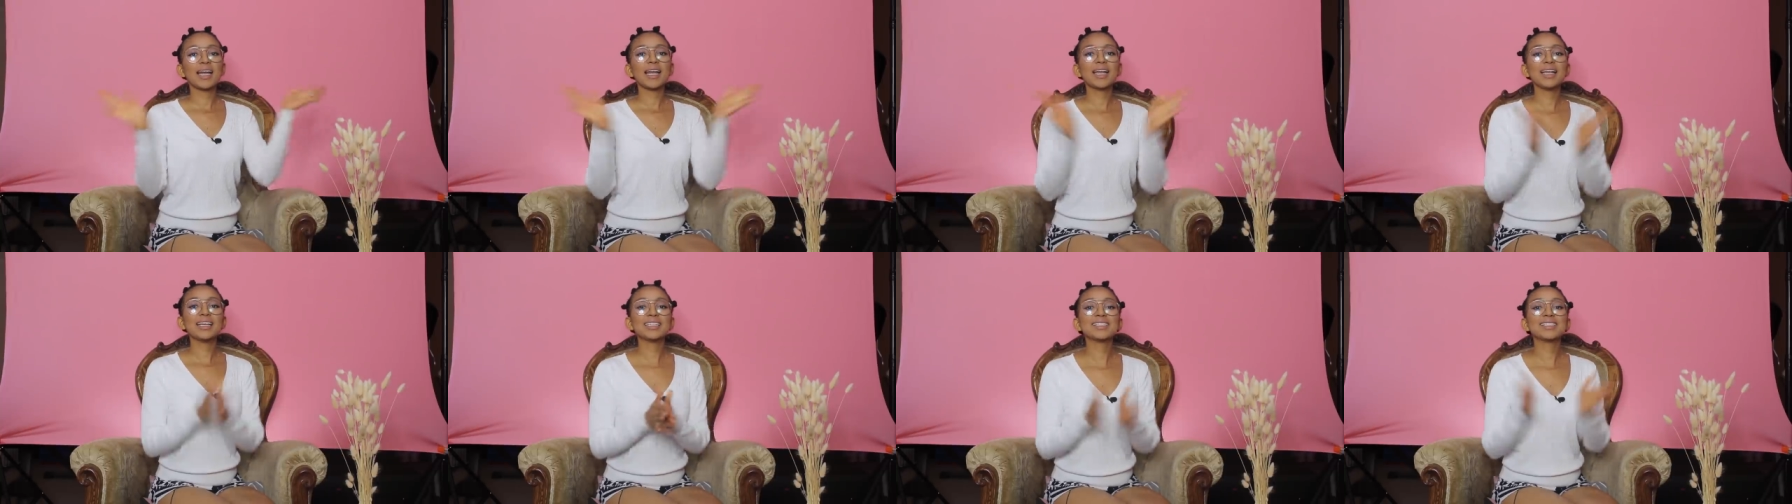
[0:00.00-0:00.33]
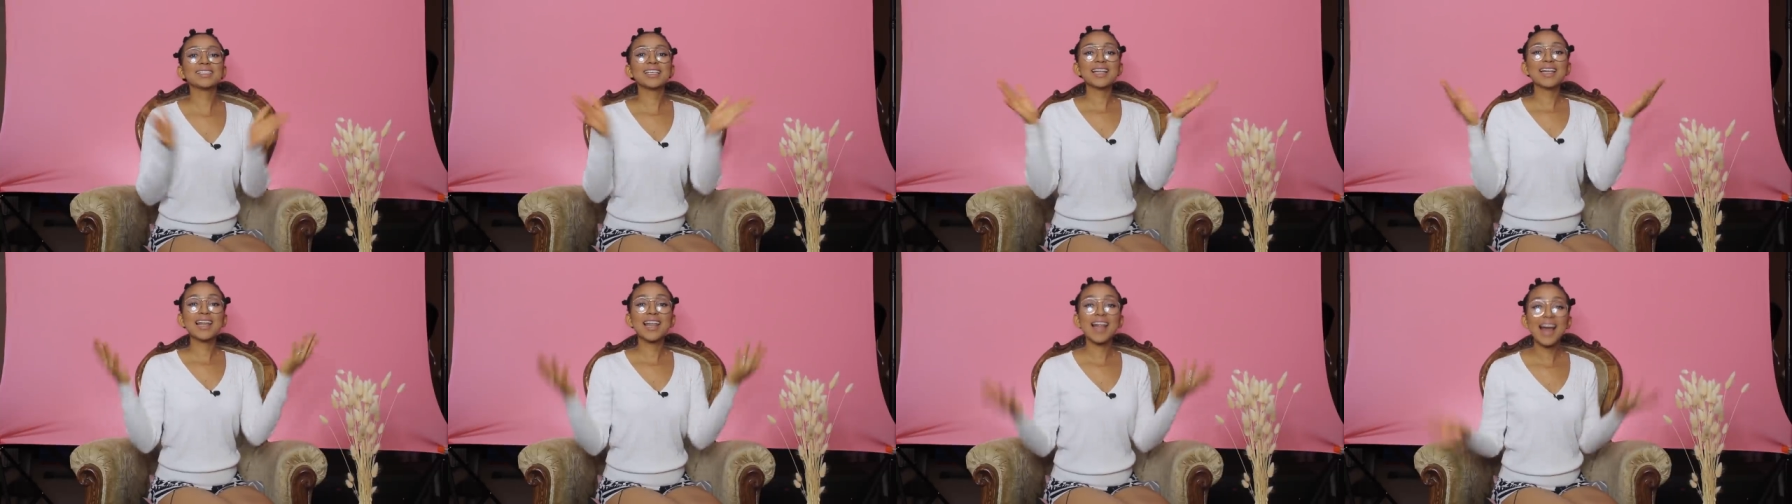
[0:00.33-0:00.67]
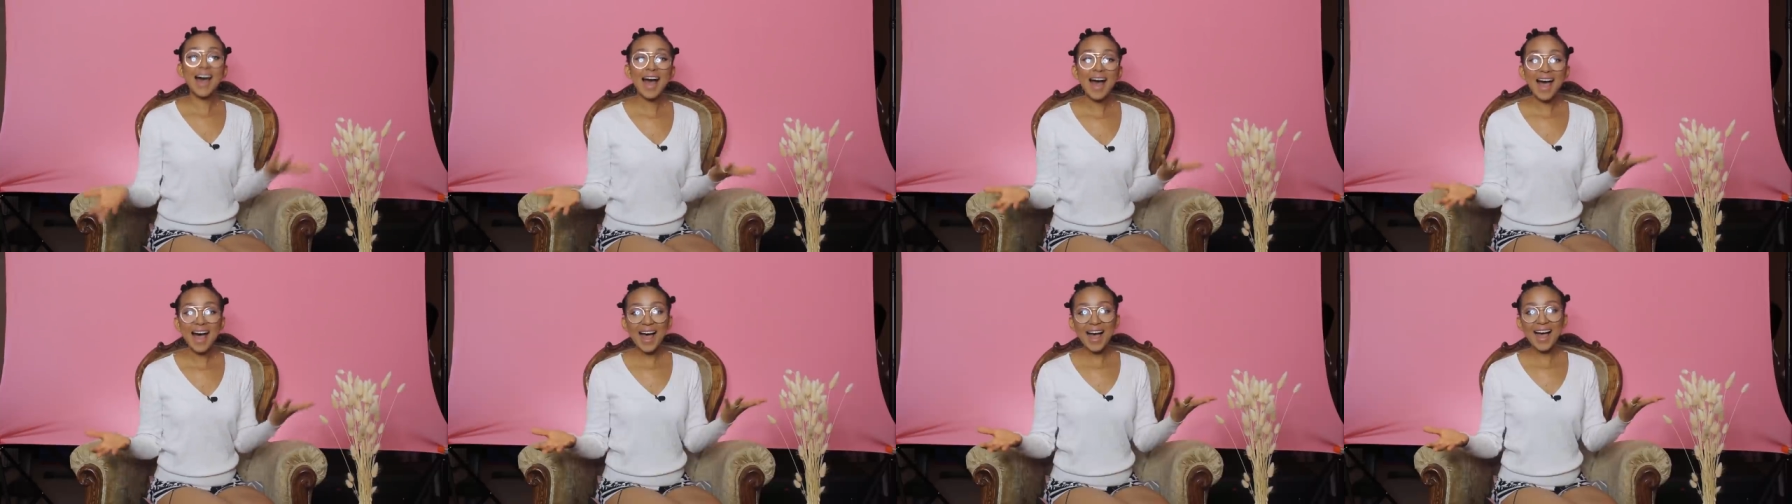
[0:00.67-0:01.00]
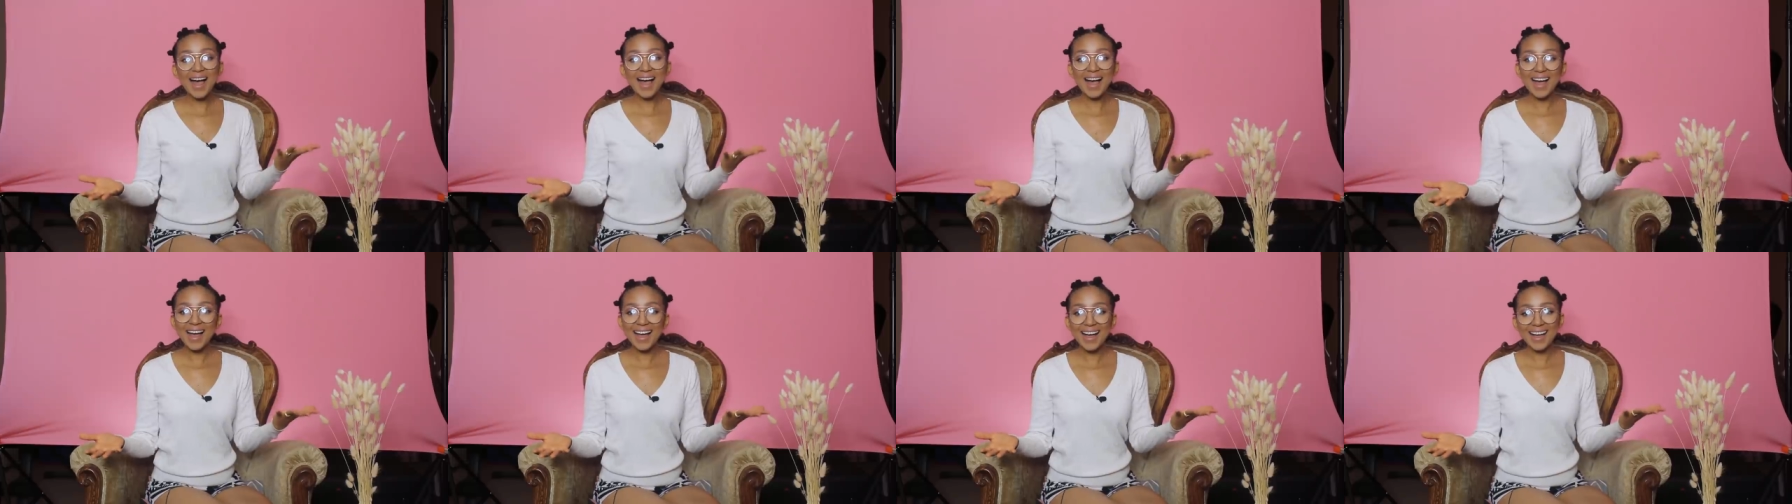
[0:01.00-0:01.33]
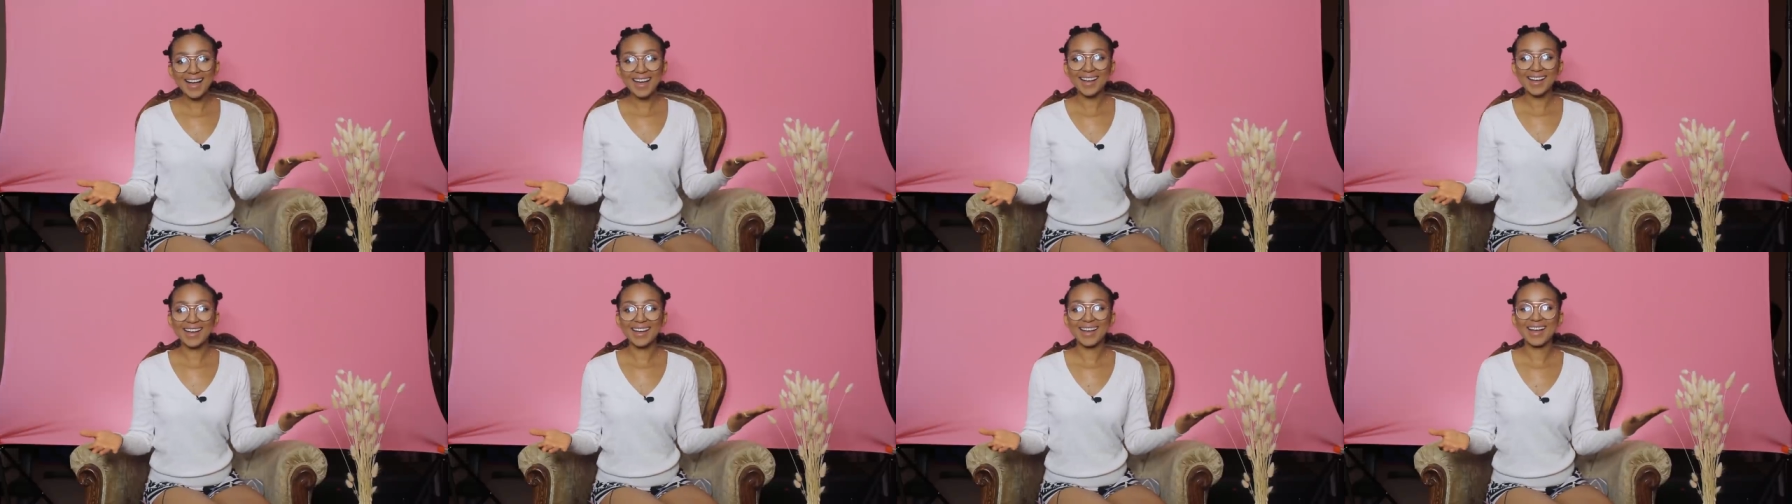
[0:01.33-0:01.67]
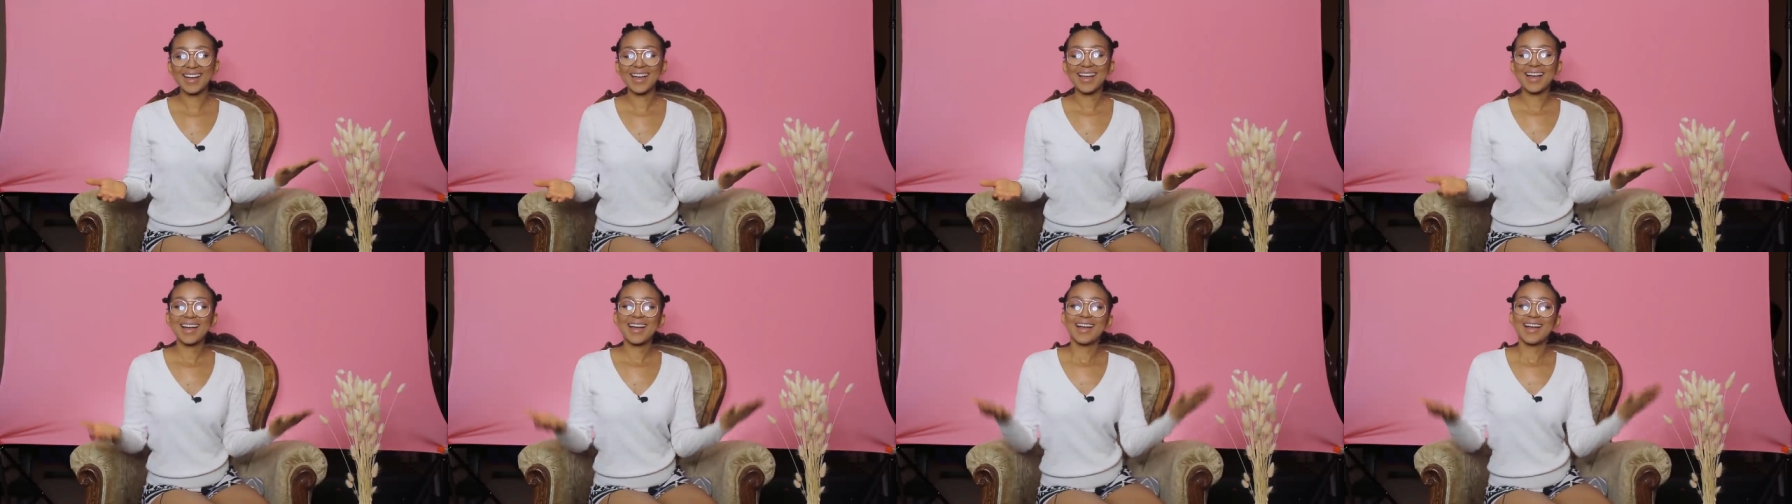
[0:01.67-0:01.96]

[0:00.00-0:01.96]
It's a lie.